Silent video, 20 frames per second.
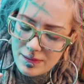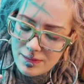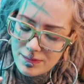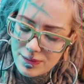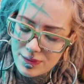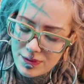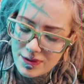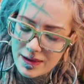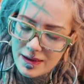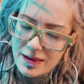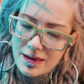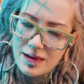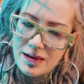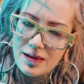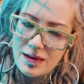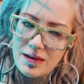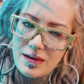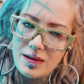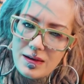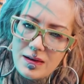
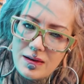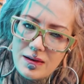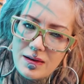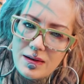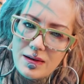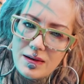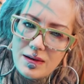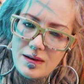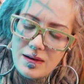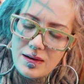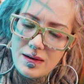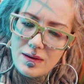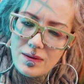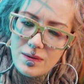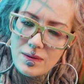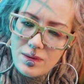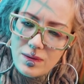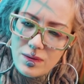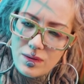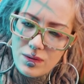pretty
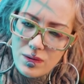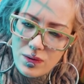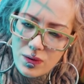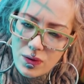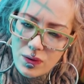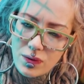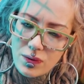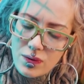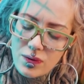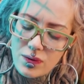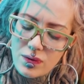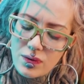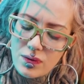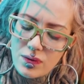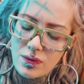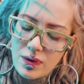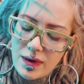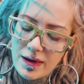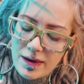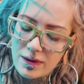known
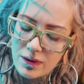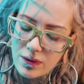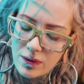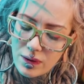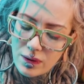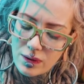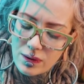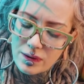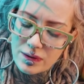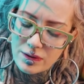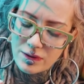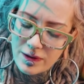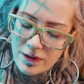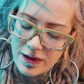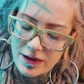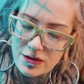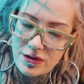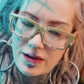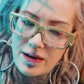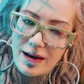and old
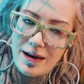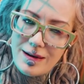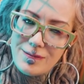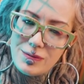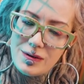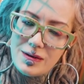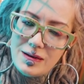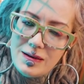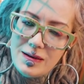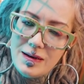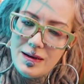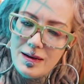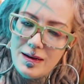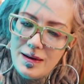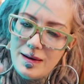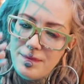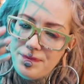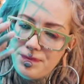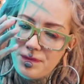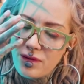vegetable.
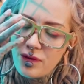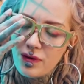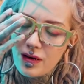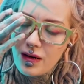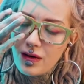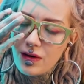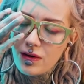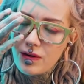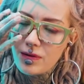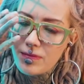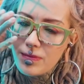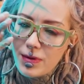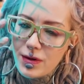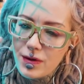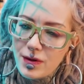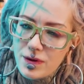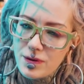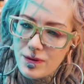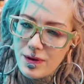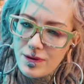We love
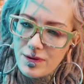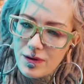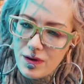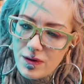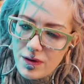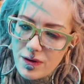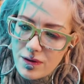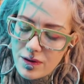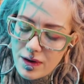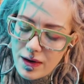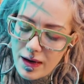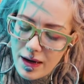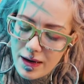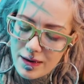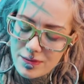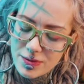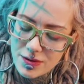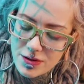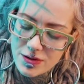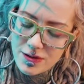because we have a lot of
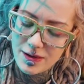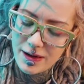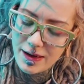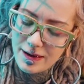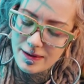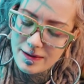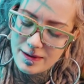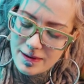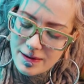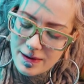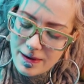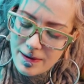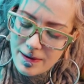cabbage, and